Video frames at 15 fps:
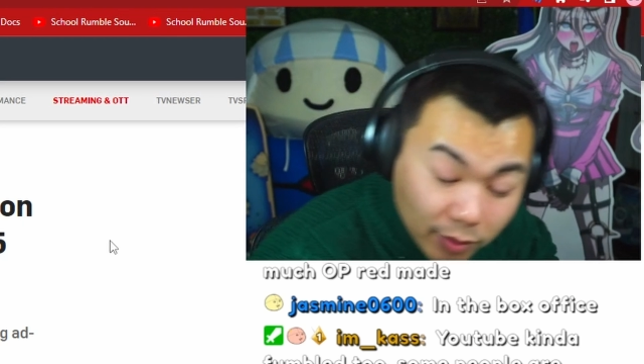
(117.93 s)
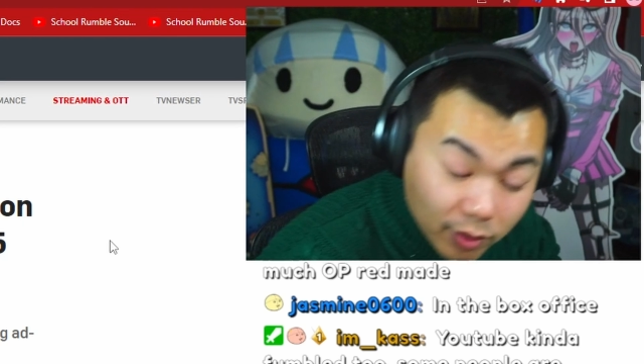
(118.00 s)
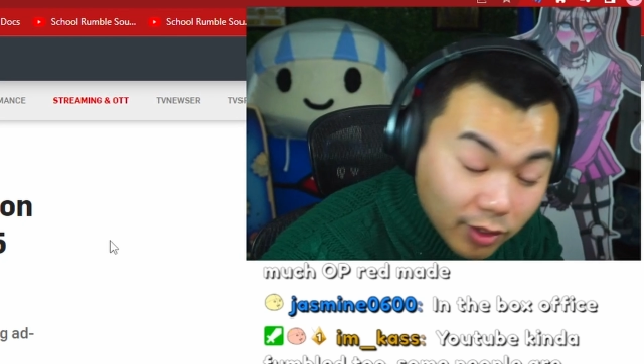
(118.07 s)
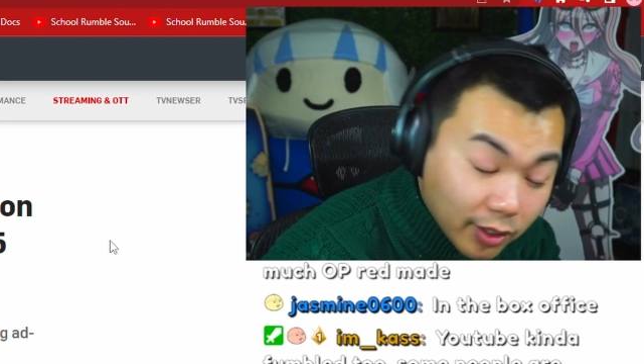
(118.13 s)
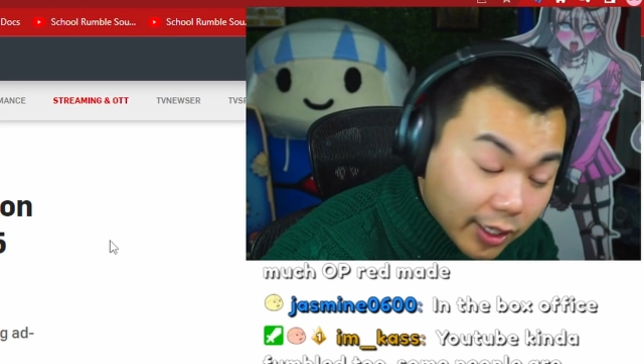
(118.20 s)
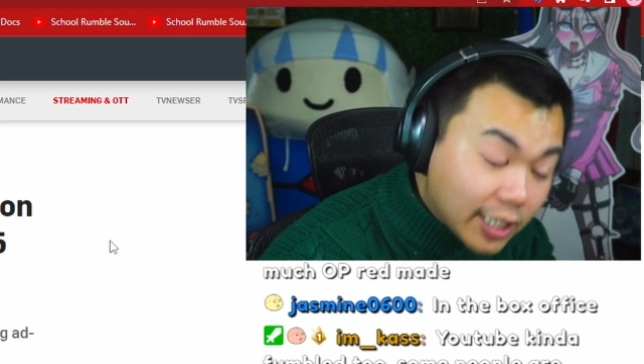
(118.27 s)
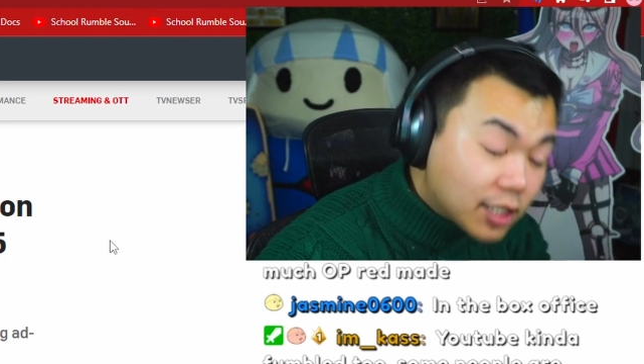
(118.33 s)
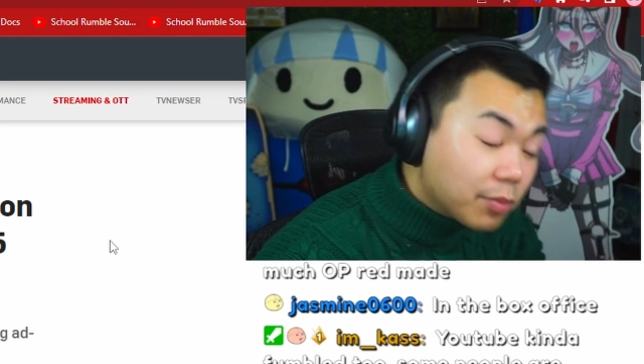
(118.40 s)

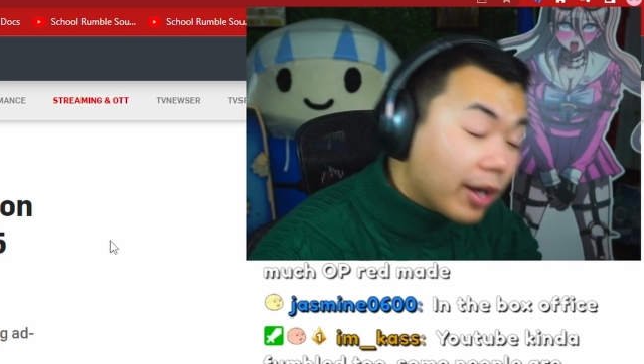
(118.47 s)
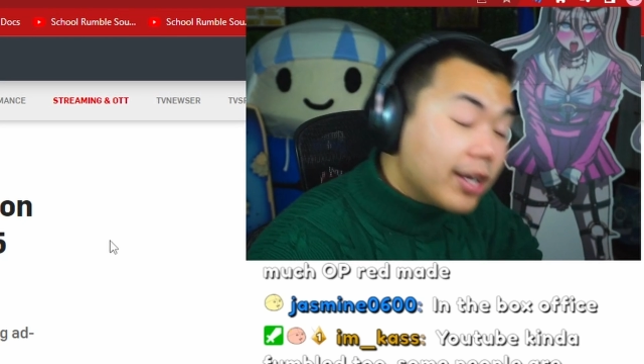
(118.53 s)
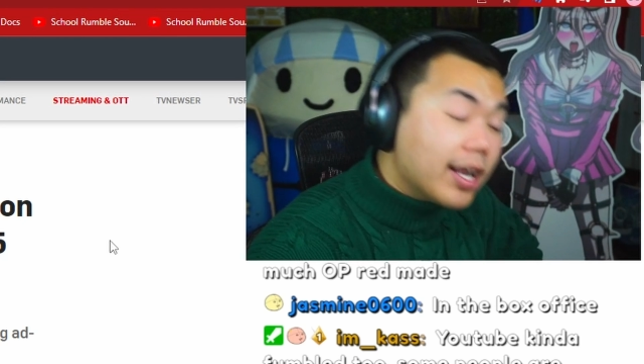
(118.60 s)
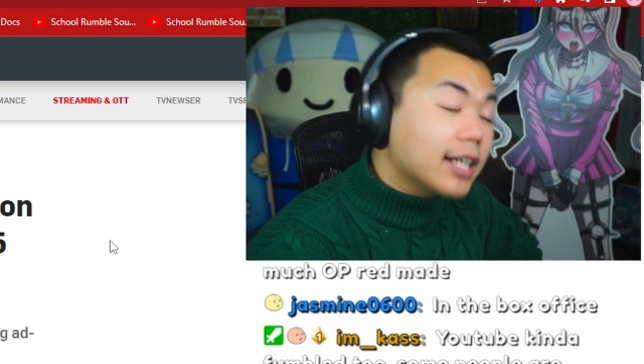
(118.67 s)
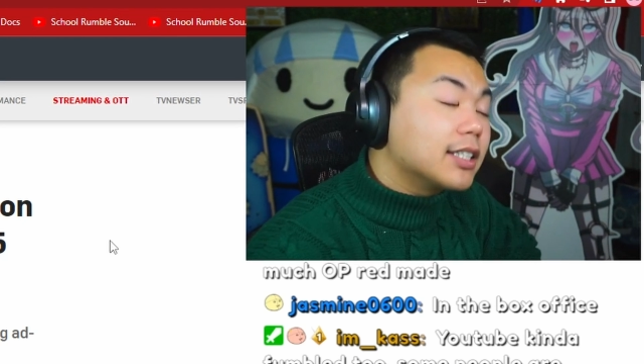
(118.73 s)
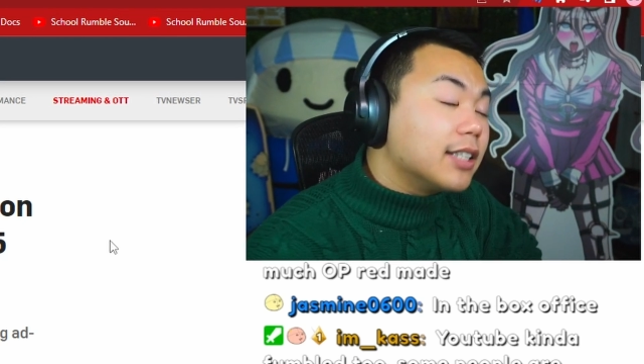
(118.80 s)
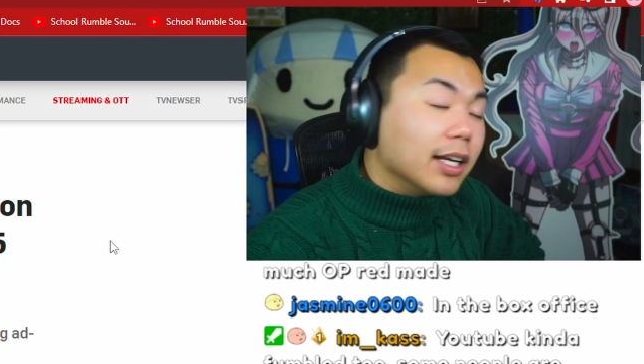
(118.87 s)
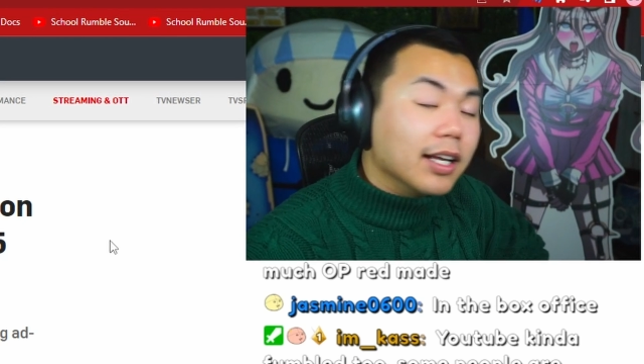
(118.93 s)
leads to my next
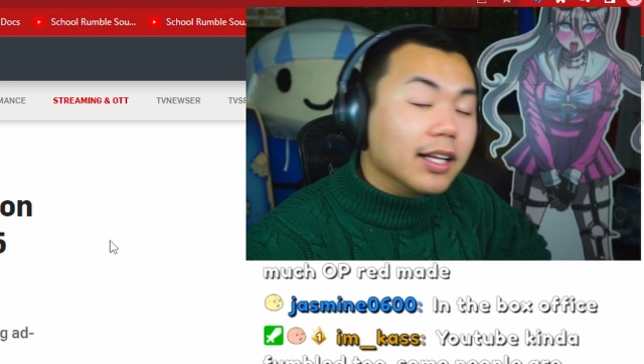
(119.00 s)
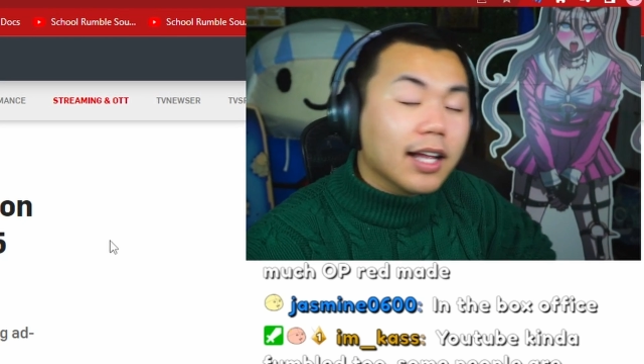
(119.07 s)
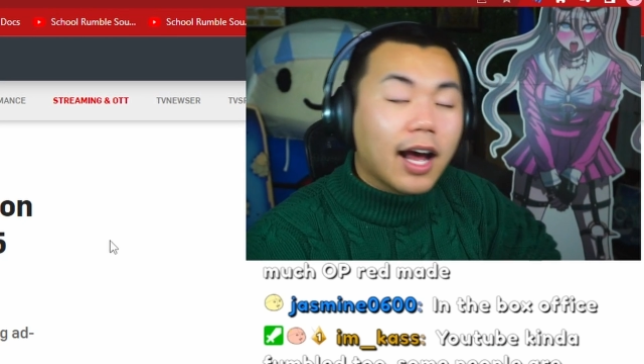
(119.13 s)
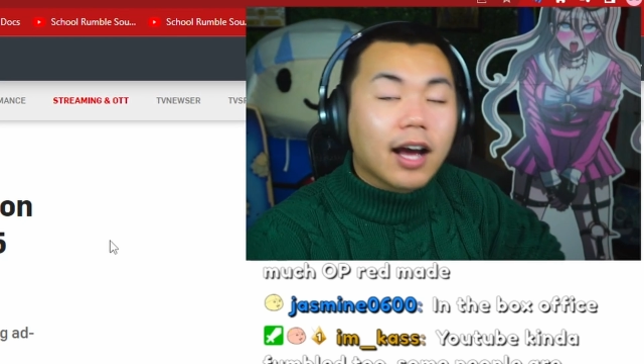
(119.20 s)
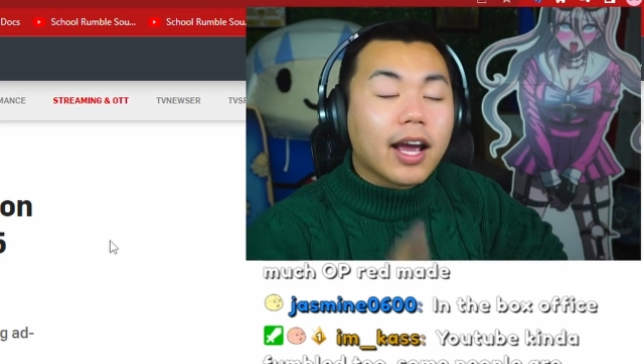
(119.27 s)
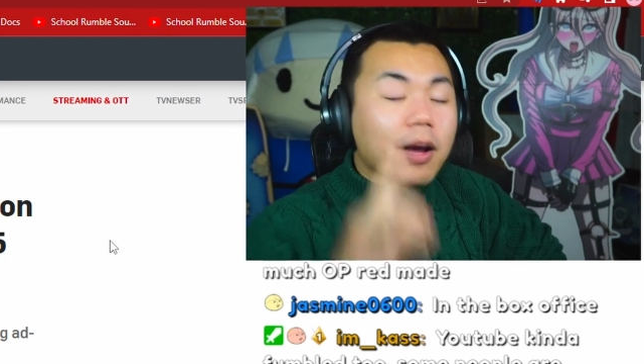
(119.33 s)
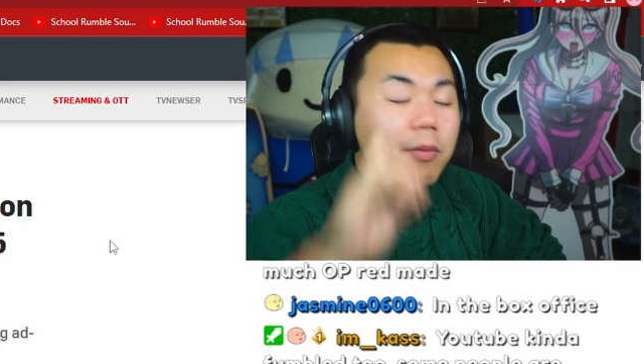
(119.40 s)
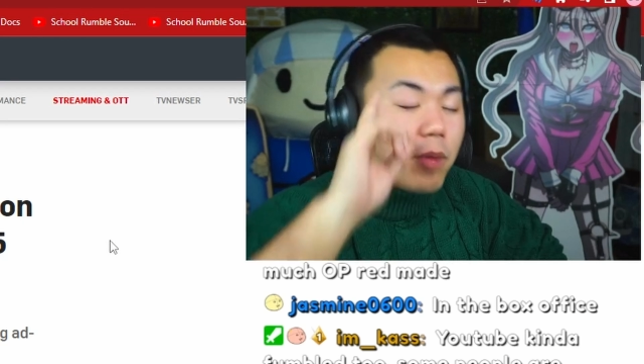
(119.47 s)
thing.
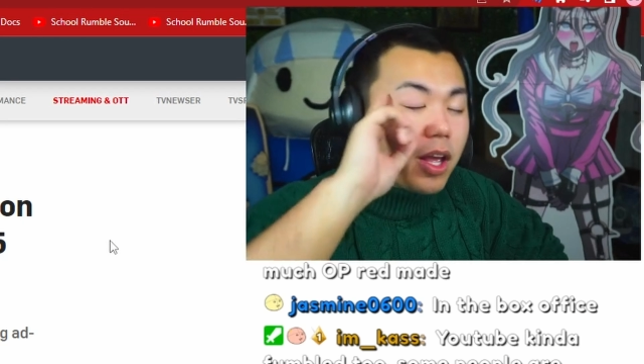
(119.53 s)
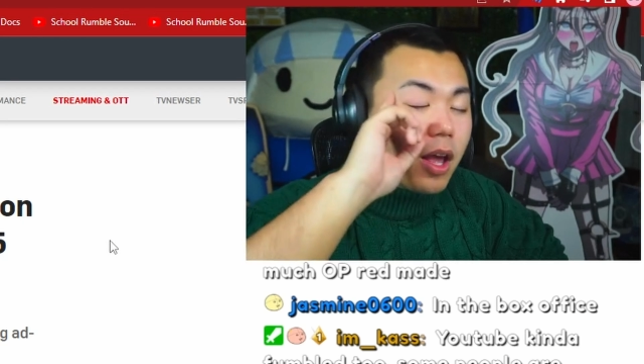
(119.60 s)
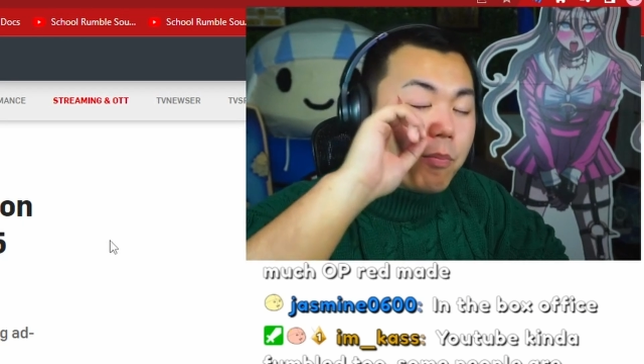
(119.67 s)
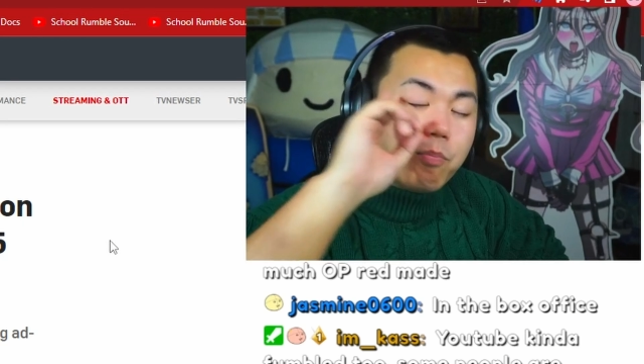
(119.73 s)
Okay, I'm making a